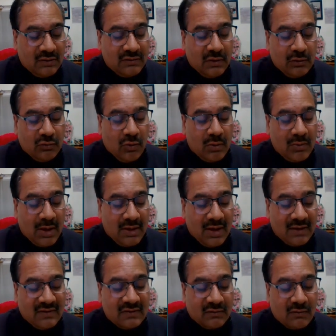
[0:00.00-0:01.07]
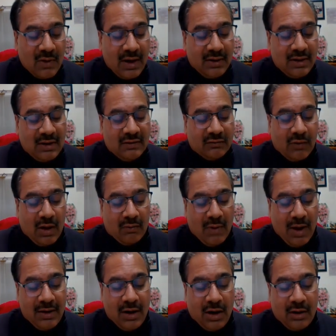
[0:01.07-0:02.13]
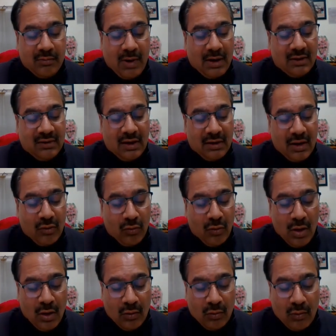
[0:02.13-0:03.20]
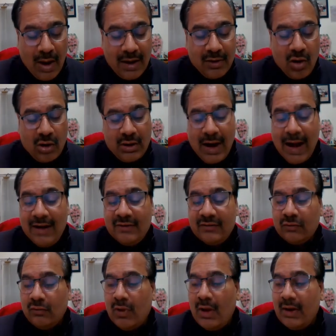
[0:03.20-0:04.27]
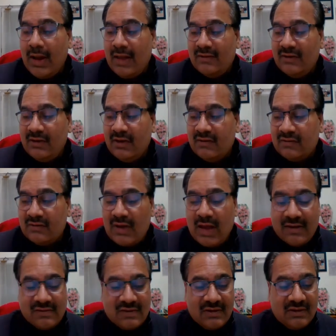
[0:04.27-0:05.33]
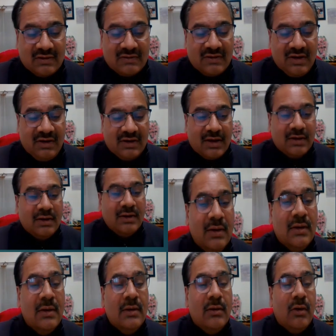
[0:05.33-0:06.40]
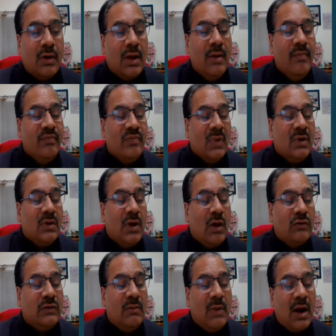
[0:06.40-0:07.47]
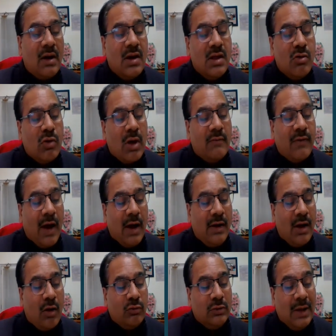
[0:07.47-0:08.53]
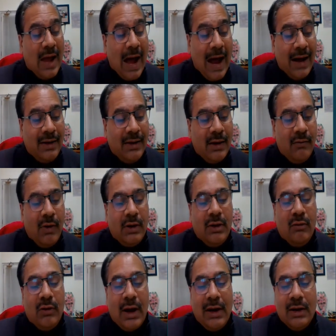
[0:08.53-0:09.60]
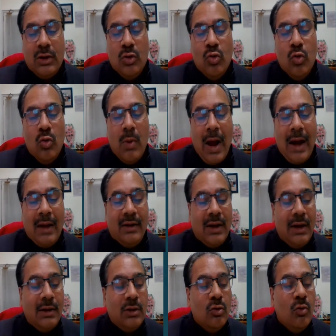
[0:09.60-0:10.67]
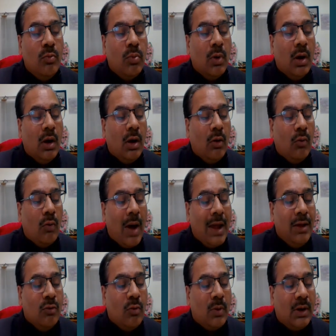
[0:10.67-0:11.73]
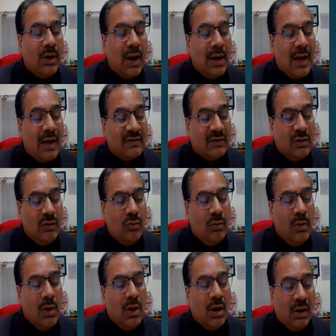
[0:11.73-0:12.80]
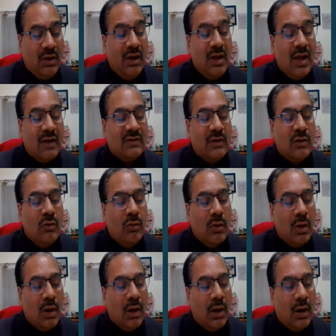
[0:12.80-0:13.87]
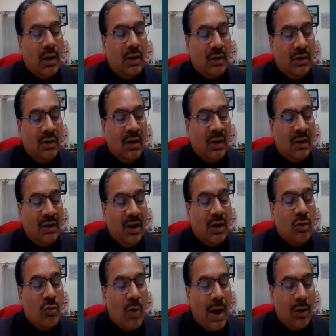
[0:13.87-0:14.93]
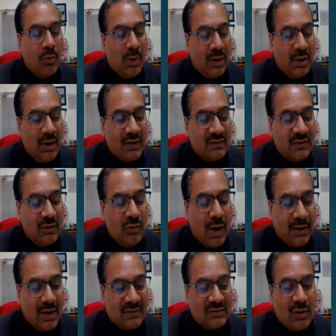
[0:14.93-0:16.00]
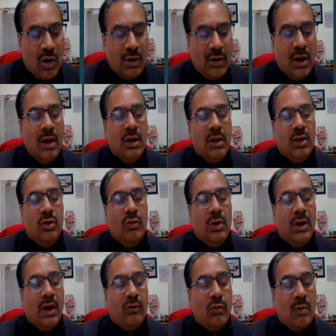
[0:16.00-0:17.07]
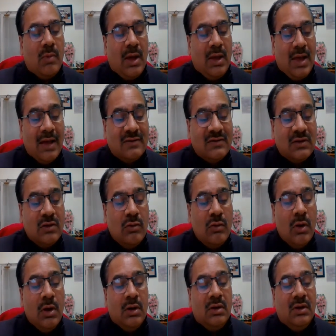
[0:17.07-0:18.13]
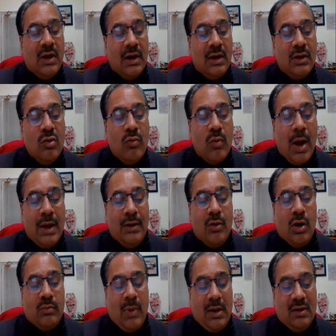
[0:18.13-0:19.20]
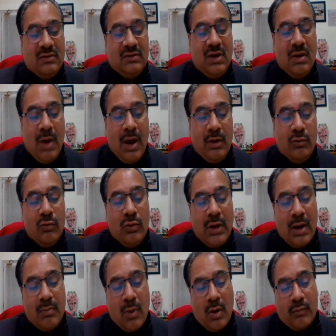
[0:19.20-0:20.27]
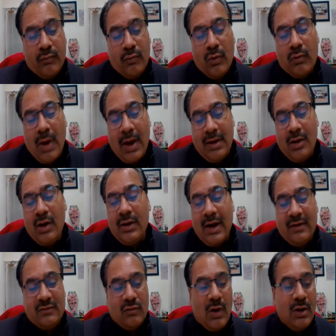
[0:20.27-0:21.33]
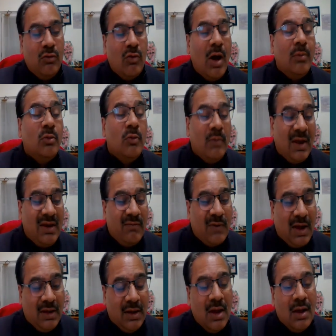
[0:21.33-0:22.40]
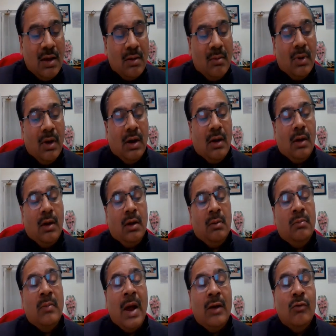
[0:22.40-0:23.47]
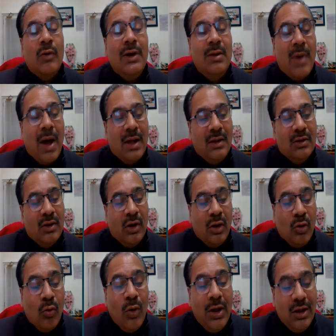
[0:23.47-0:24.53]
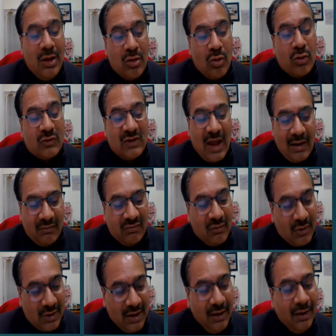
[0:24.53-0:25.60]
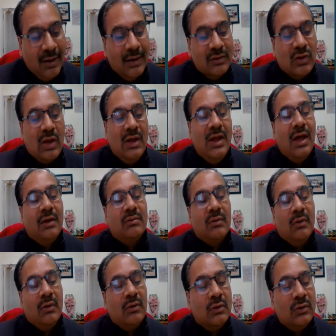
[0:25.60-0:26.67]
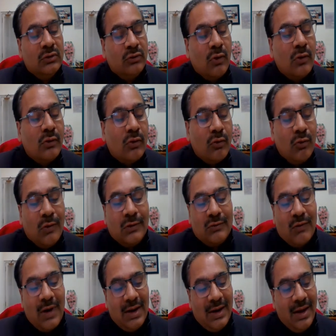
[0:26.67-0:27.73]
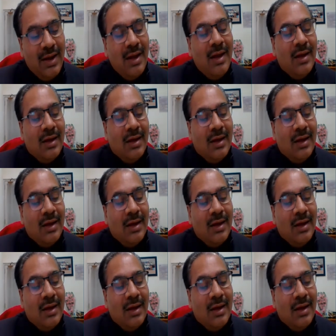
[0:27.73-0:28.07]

is equal to 1 by h square del square y naught minus del cube y naught, and so on as it is written. Okay. Now similarly you can find out the higher derivative del cube and del cube y over del x cube dx cube dq y over dx cube at x naught, you will get 1 by h cube del q y naught minus 3 by 2 del power 4 y naught, and so on. You have to verify manually by doing yourself. Okay. So here don't note only